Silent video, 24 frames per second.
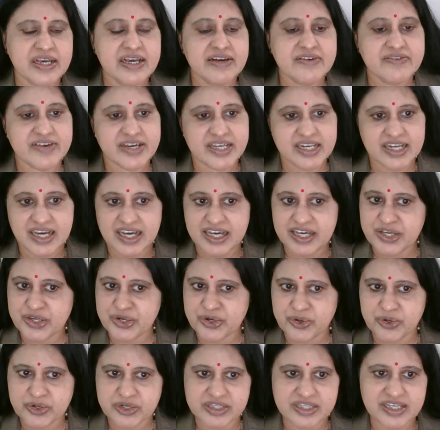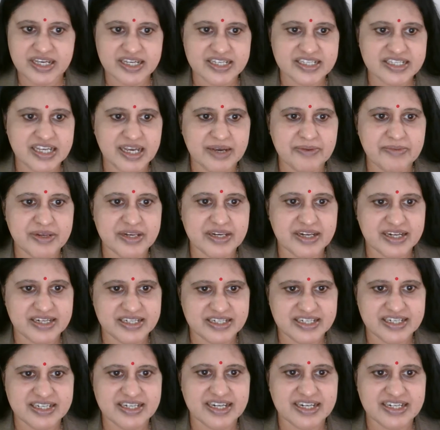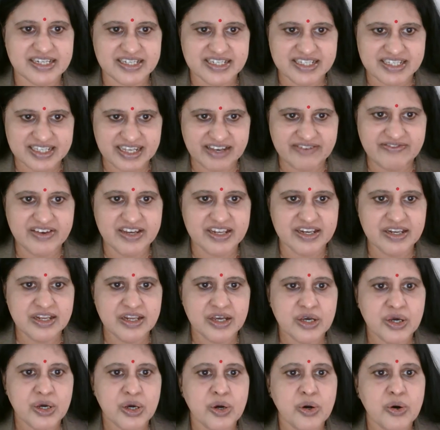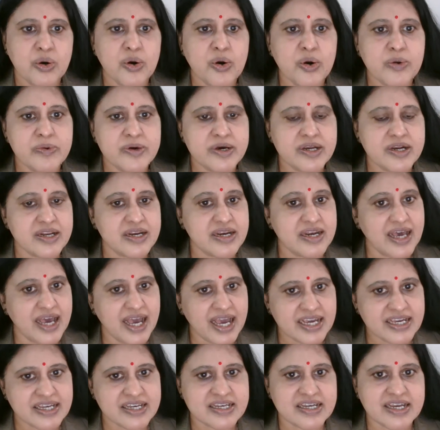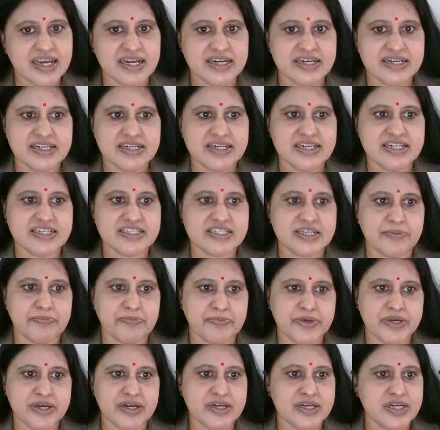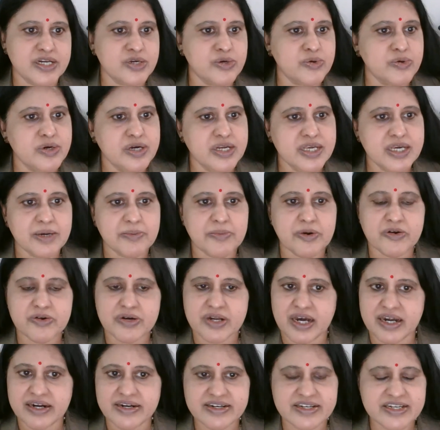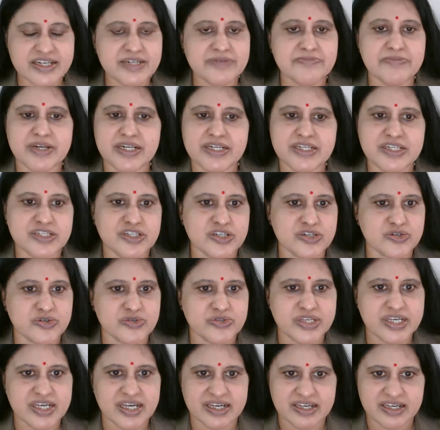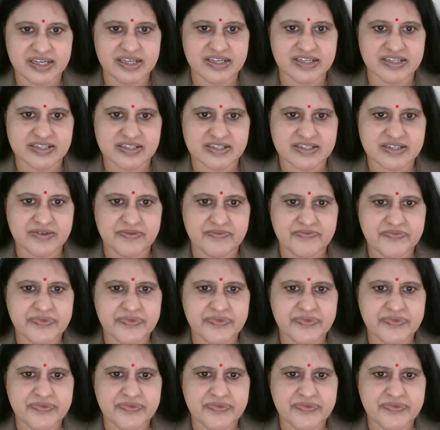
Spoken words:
When I wrote the exam in 1987, over 1 lakh candidates appeared and only about 100 made it into the IAS.